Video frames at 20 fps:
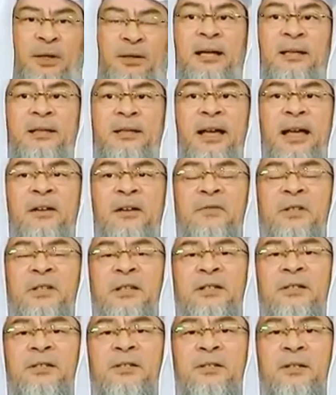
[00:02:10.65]
And the
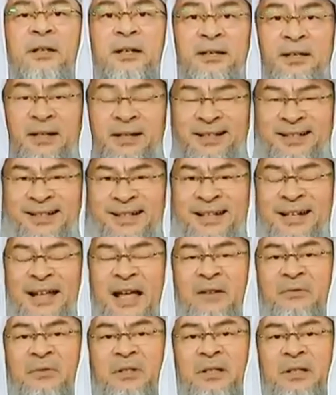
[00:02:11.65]
evidence, and the clear
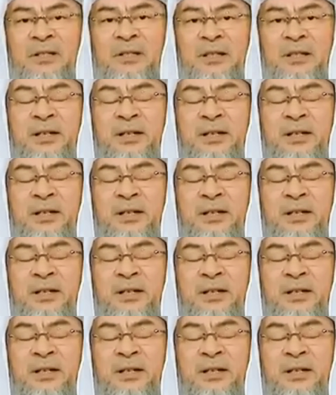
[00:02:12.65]
evidence,